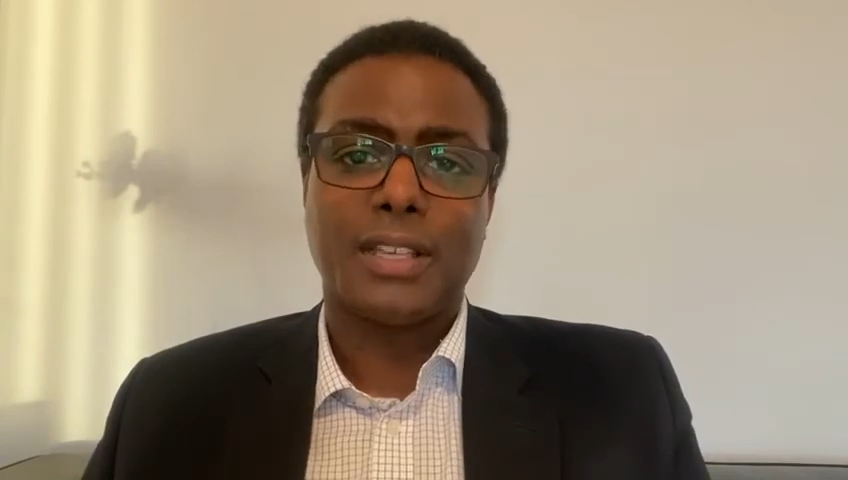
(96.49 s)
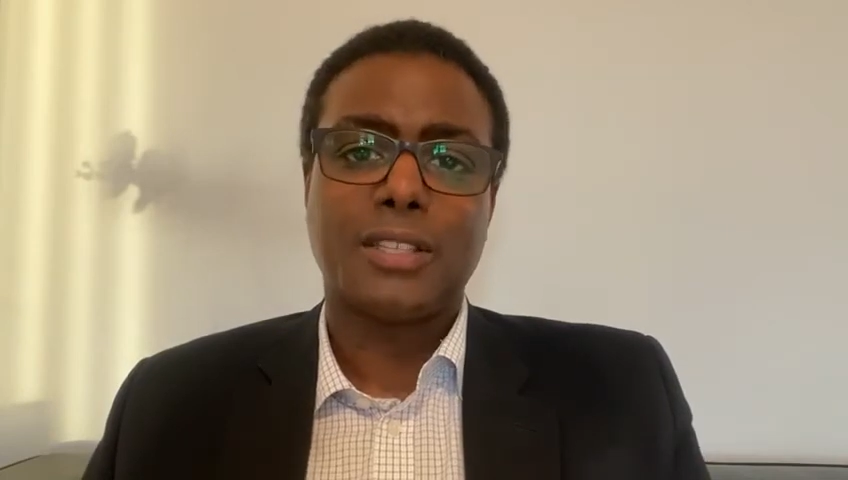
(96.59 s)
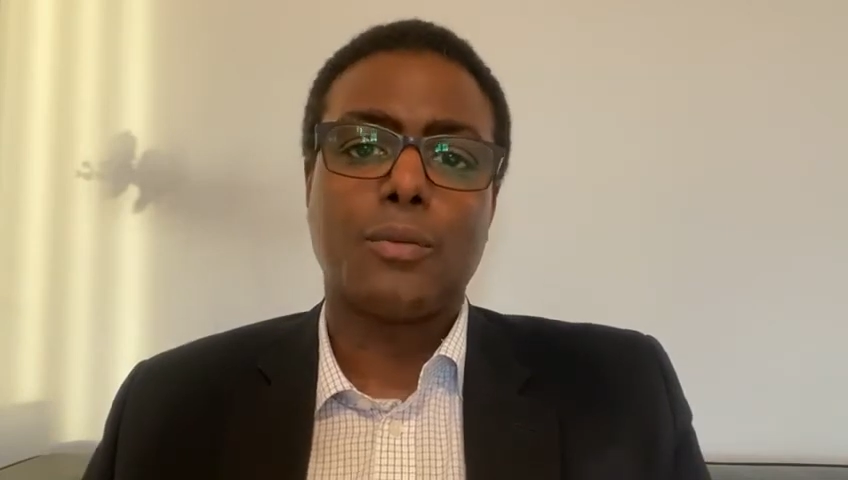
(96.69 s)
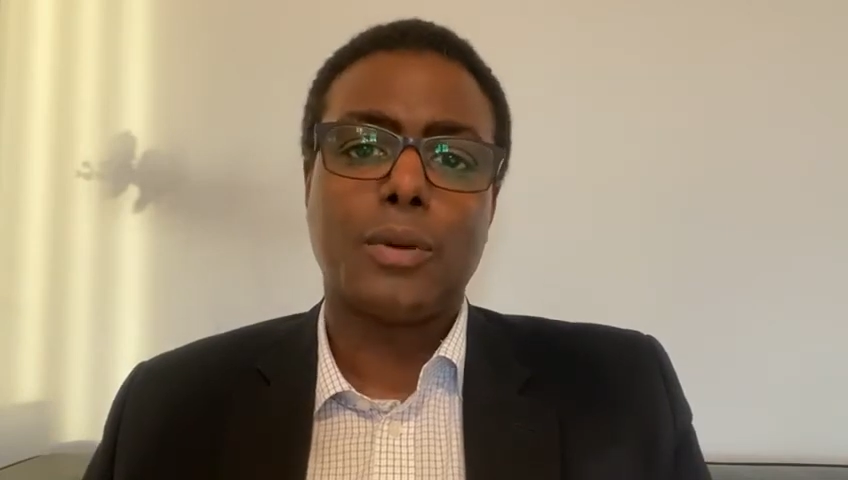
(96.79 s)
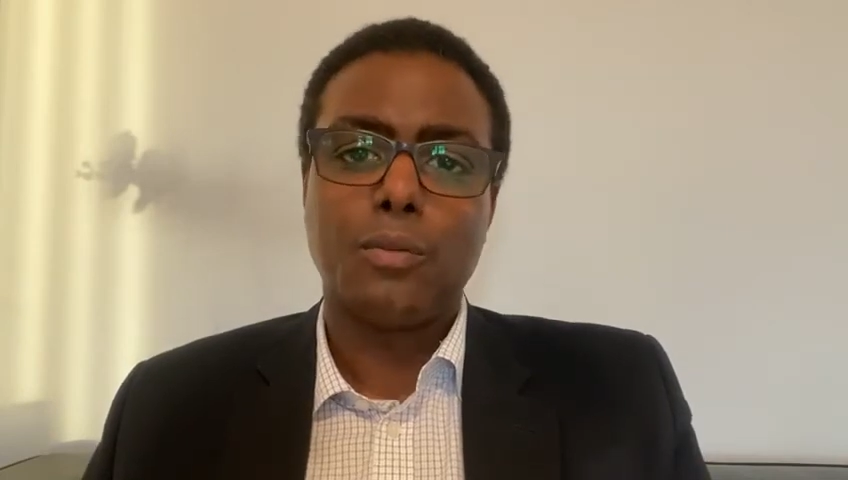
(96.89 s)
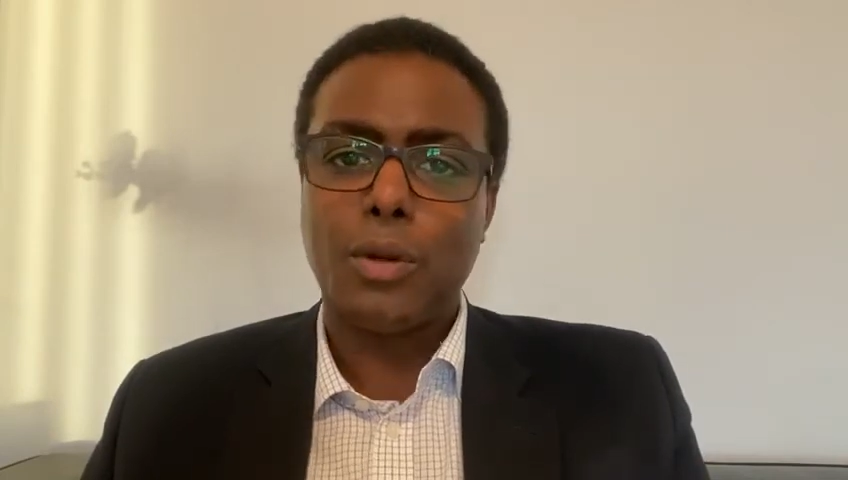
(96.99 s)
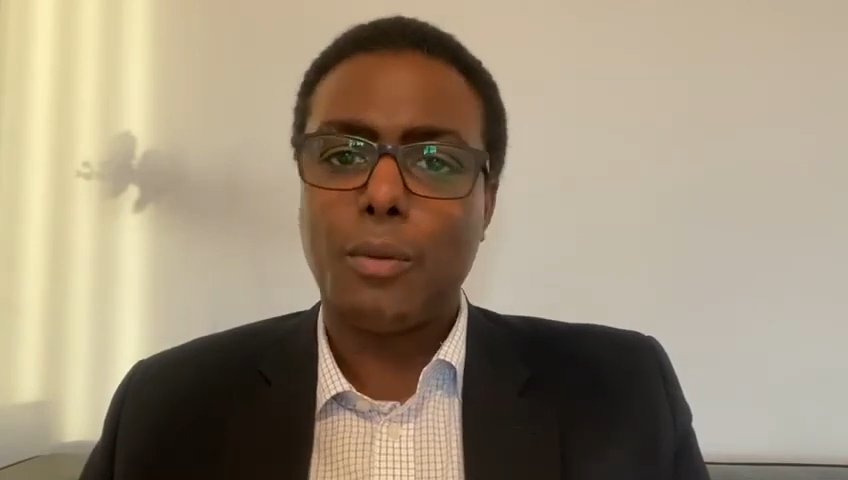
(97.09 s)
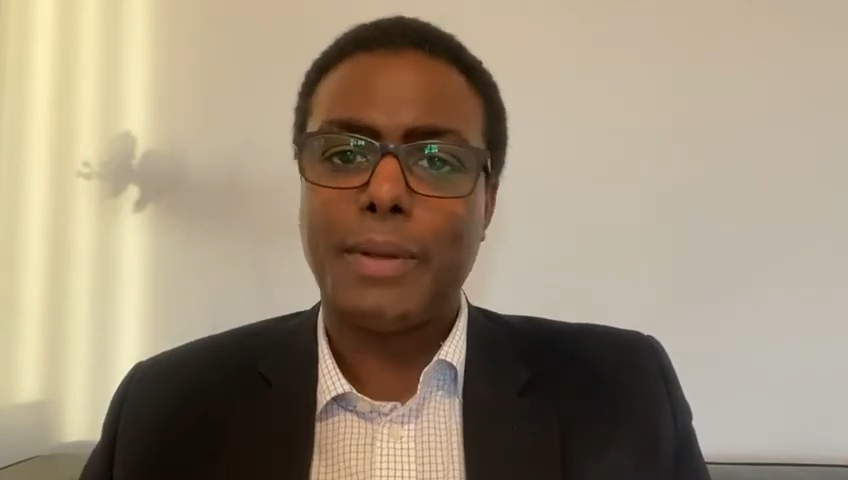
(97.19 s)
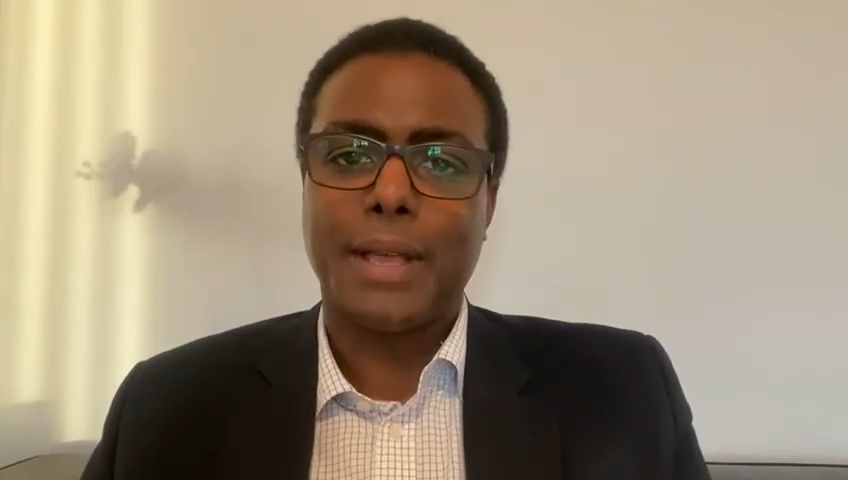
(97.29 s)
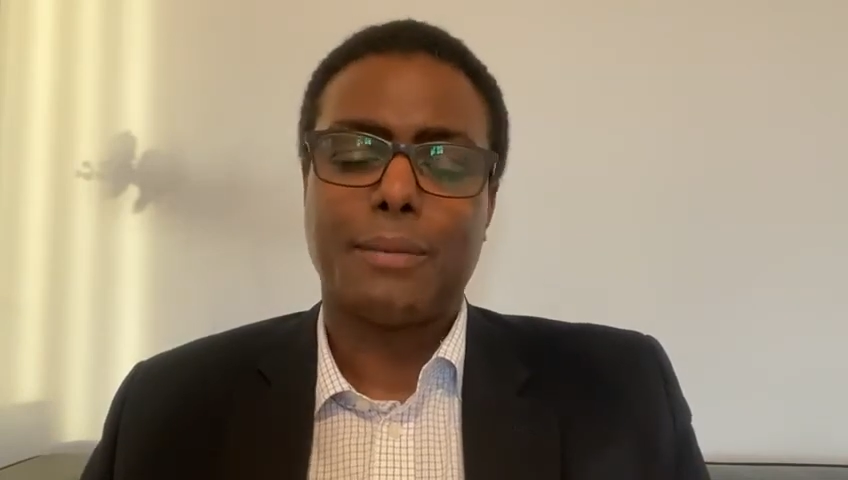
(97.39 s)
So we will
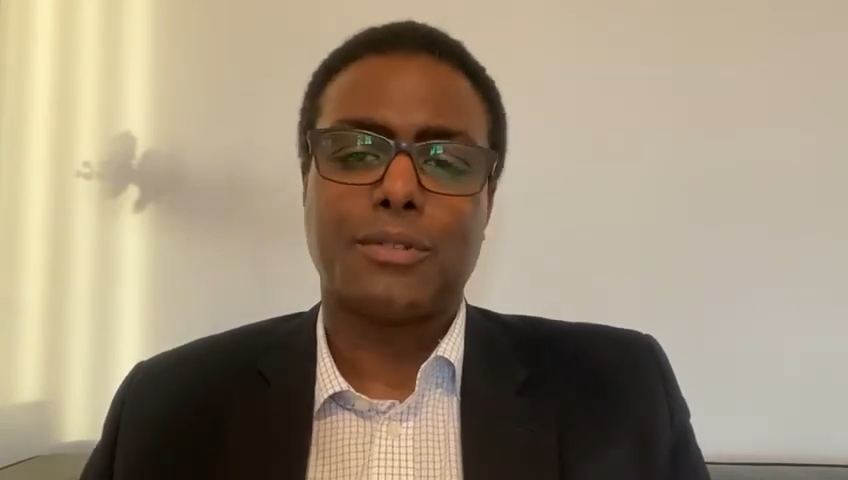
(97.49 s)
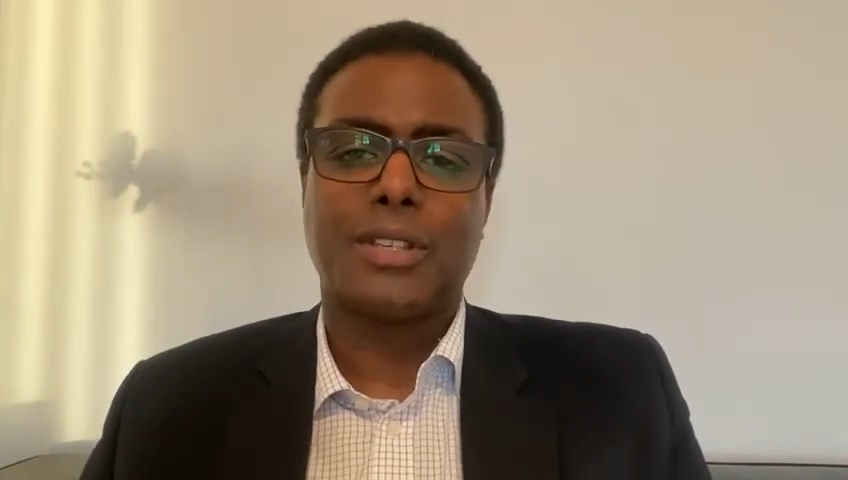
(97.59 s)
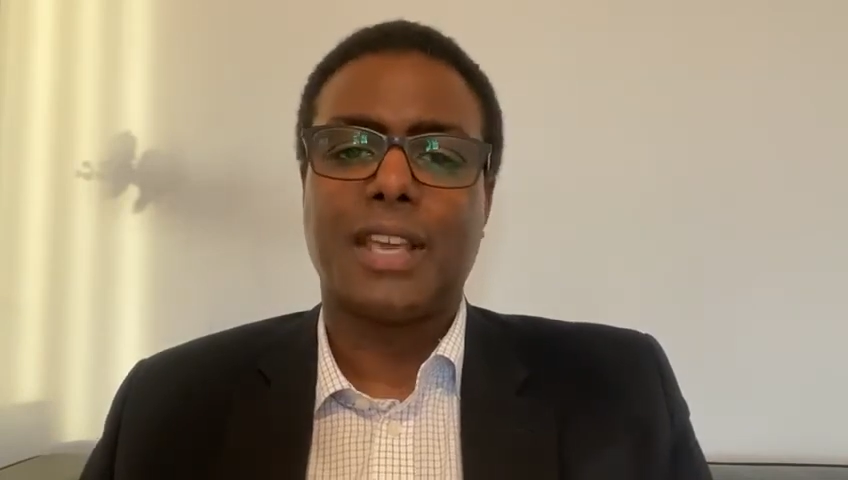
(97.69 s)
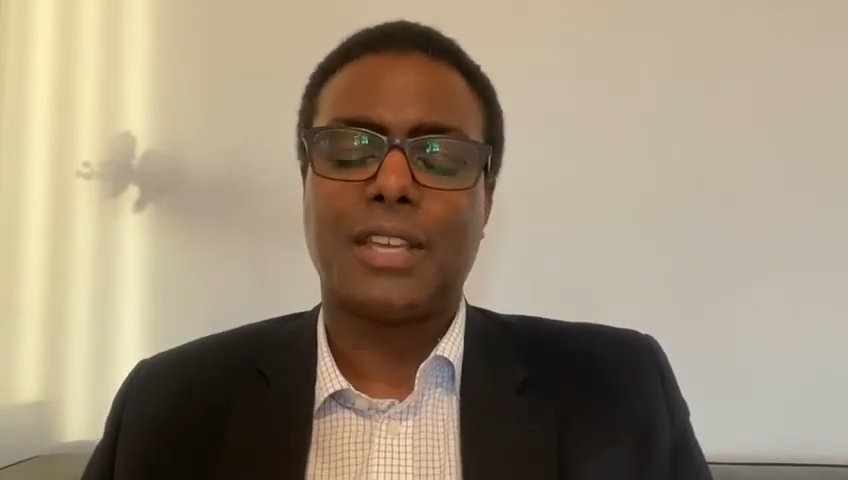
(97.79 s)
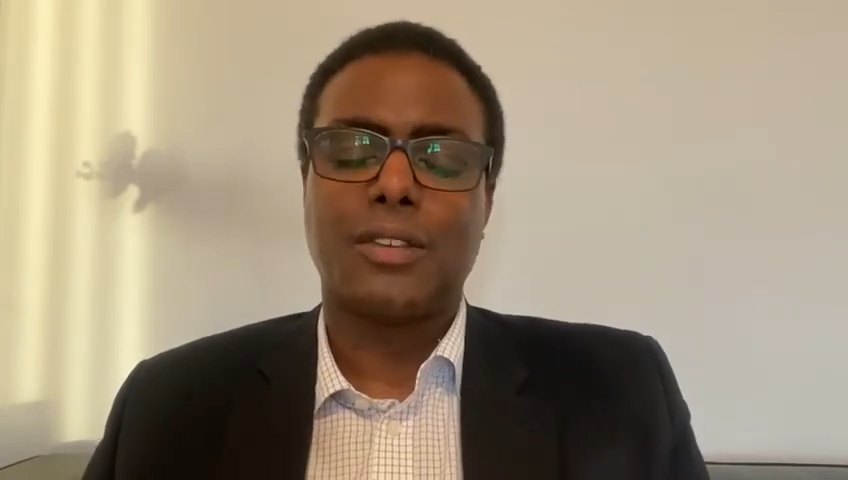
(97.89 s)
be able to get